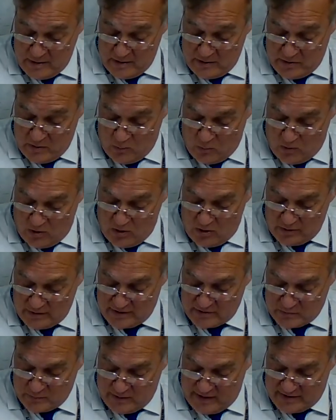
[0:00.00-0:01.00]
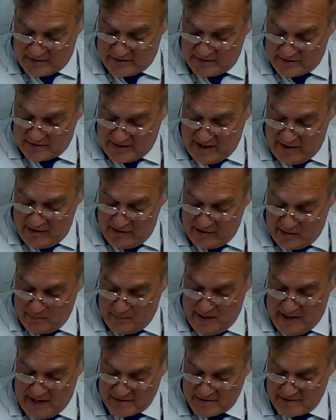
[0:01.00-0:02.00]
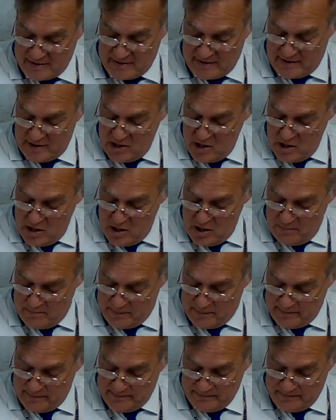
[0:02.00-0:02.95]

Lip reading: The world has reached its carrying capacity. Nope.